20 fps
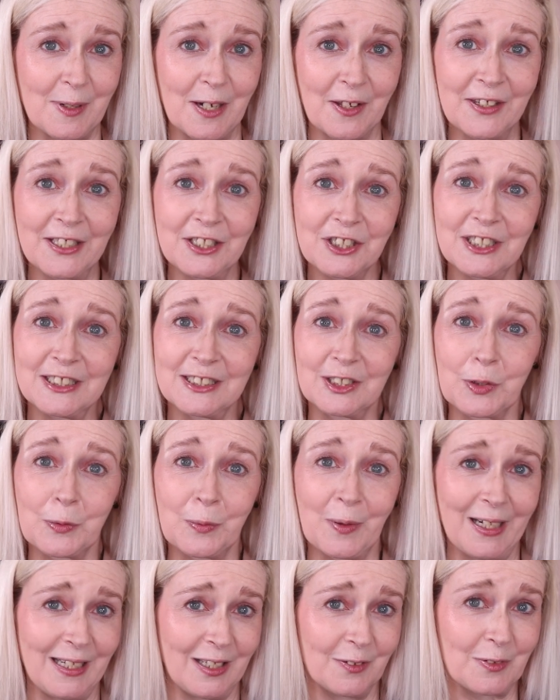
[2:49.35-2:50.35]
I think she's the
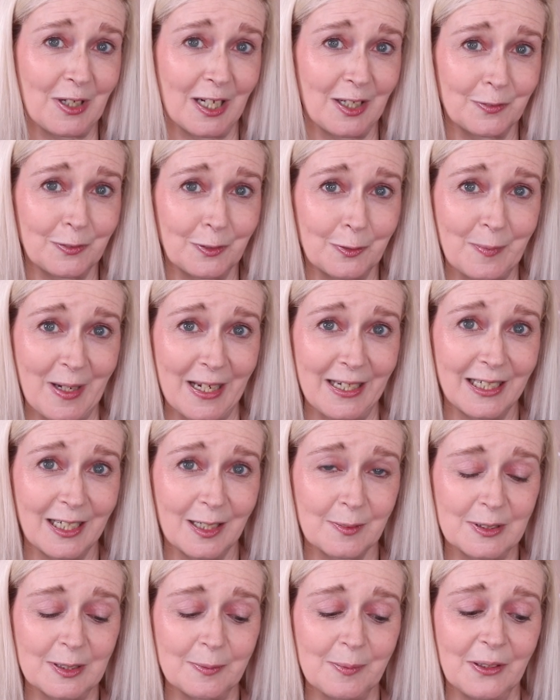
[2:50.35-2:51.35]
queen of colourful
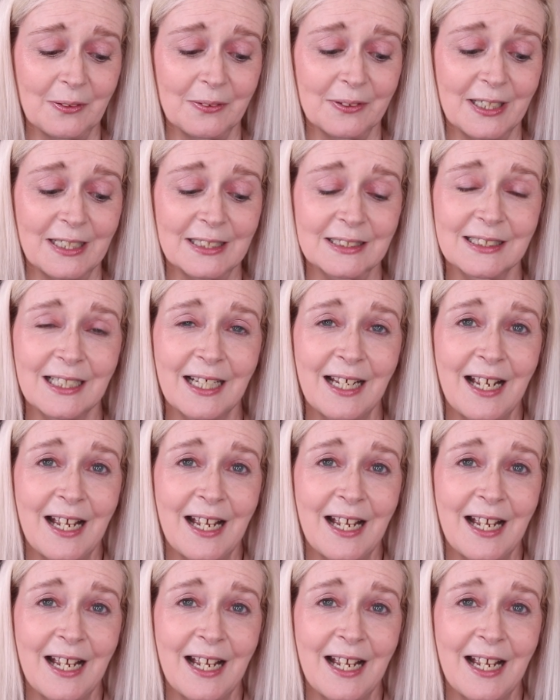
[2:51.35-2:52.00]
makeup, to be honest.